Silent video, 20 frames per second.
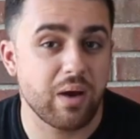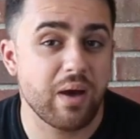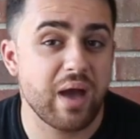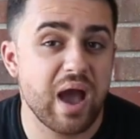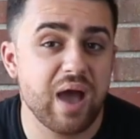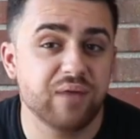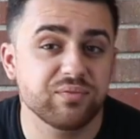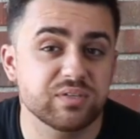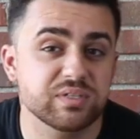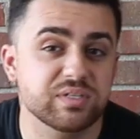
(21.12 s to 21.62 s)
Now, I
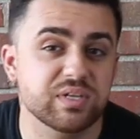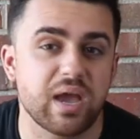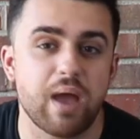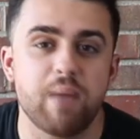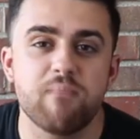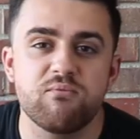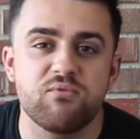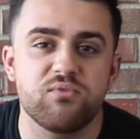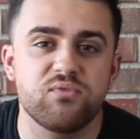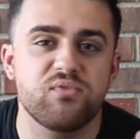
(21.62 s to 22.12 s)
have to say
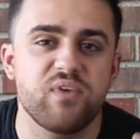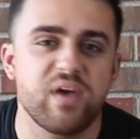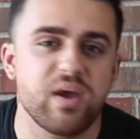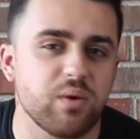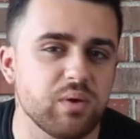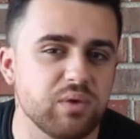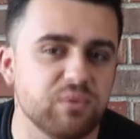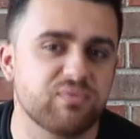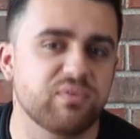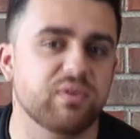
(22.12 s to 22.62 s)
I'm
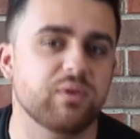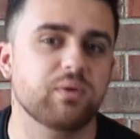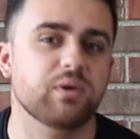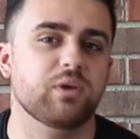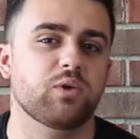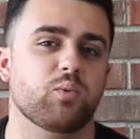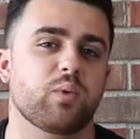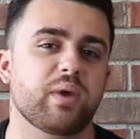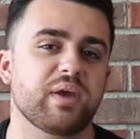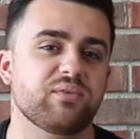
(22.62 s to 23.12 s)
very,
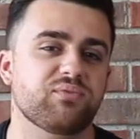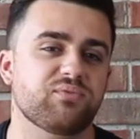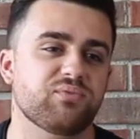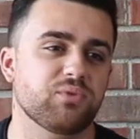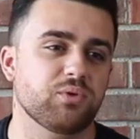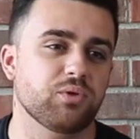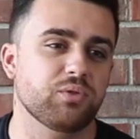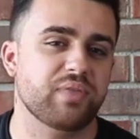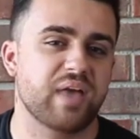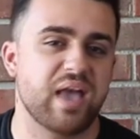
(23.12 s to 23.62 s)
very
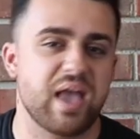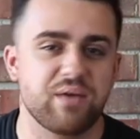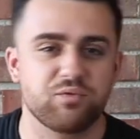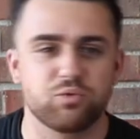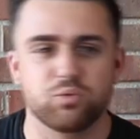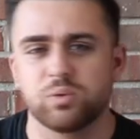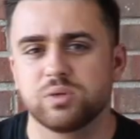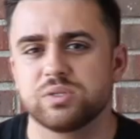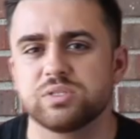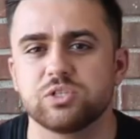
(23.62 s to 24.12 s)
grateful that
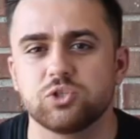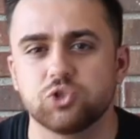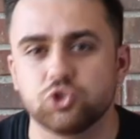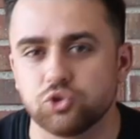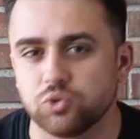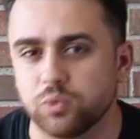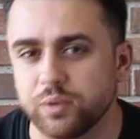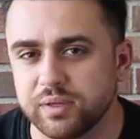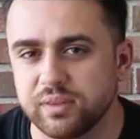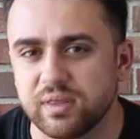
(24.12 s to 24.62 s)
everyone's
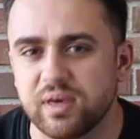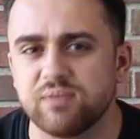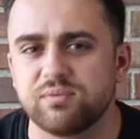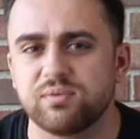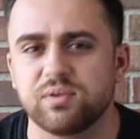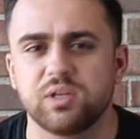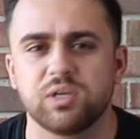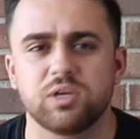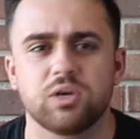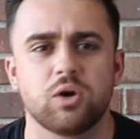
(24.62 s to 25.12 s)
enjoying that
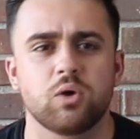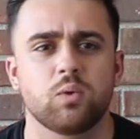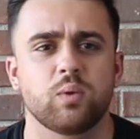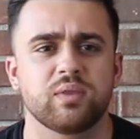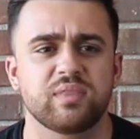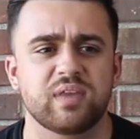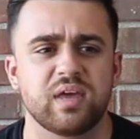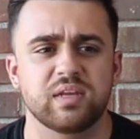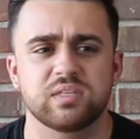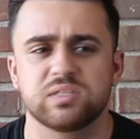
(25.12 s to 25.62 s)
video
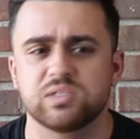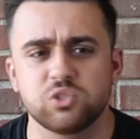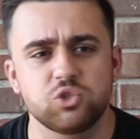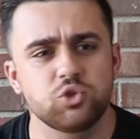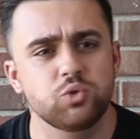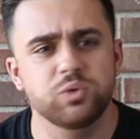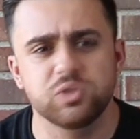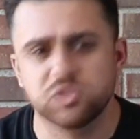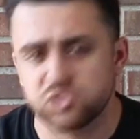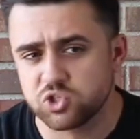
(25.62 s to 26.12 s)
and that it's
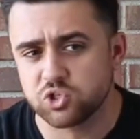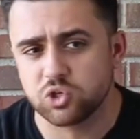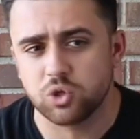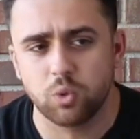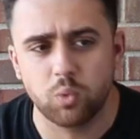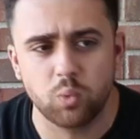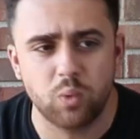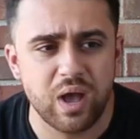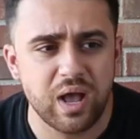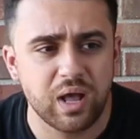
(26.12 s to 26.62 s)
doing
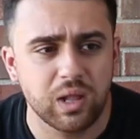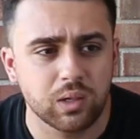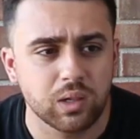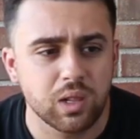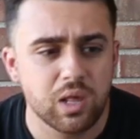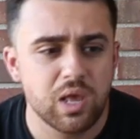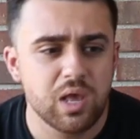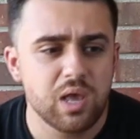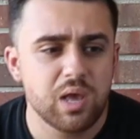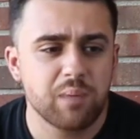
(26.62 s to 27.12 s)
so
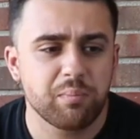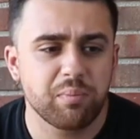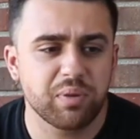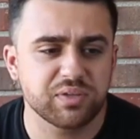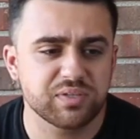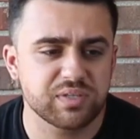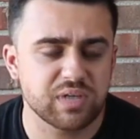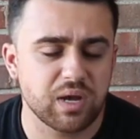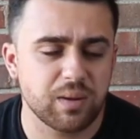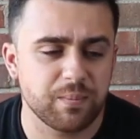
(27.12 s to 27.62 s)
well,
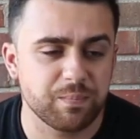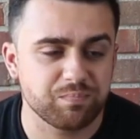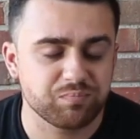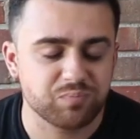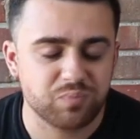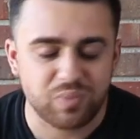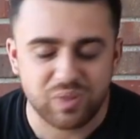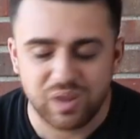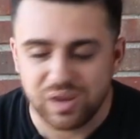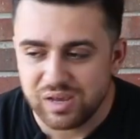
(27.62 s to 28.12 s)
but
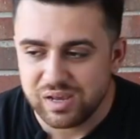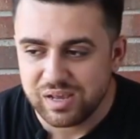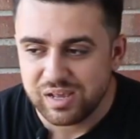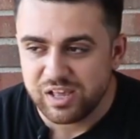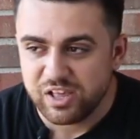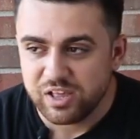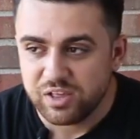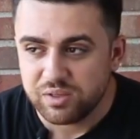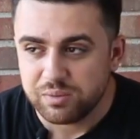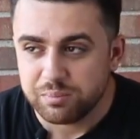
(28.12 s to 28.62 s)

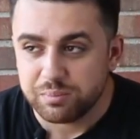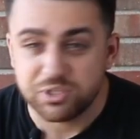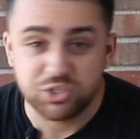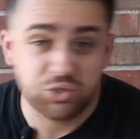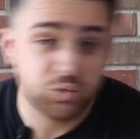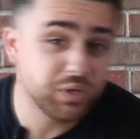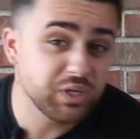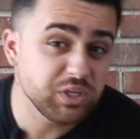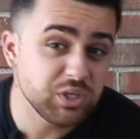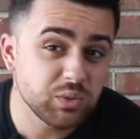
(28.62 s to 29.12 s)

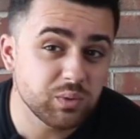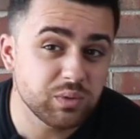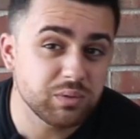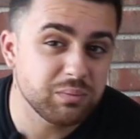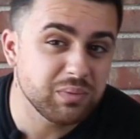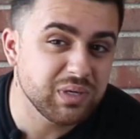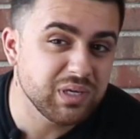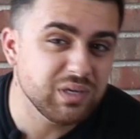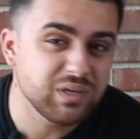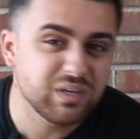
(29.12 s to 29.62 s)
between you
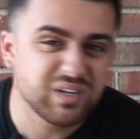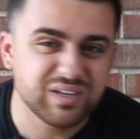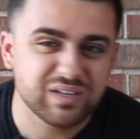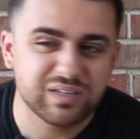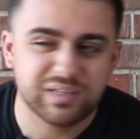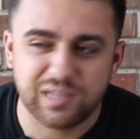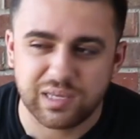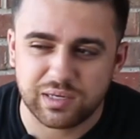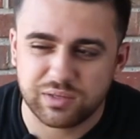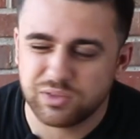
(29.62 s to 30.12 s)
and me,
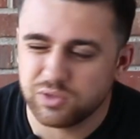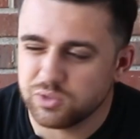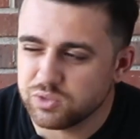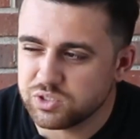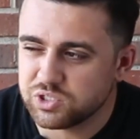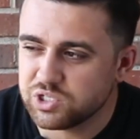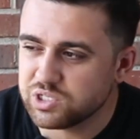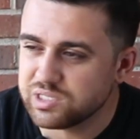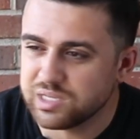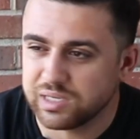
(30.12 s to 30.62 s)
like,
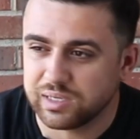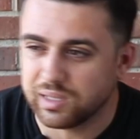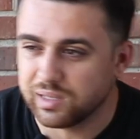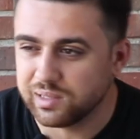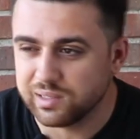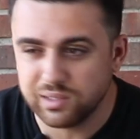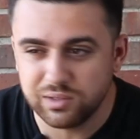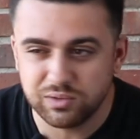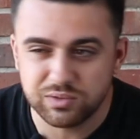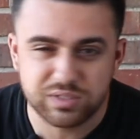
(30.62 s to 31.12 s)
there's just like
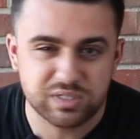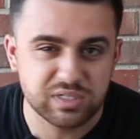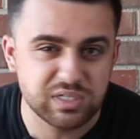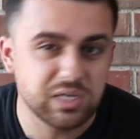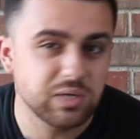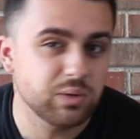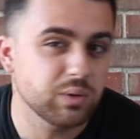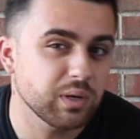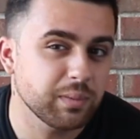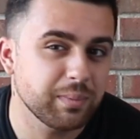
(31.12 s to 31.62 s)
a little
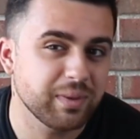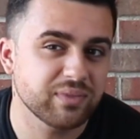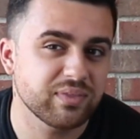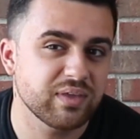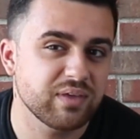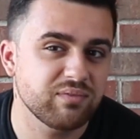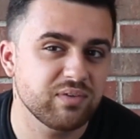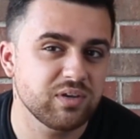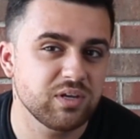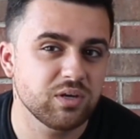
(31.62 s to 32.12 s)
secret about
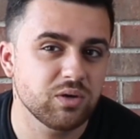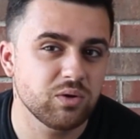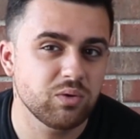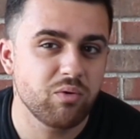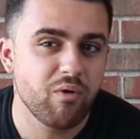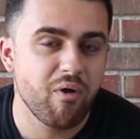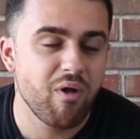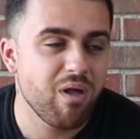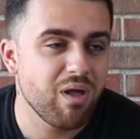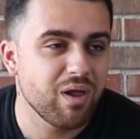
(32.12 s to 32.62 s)
that
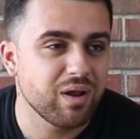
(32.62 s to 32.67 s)
video.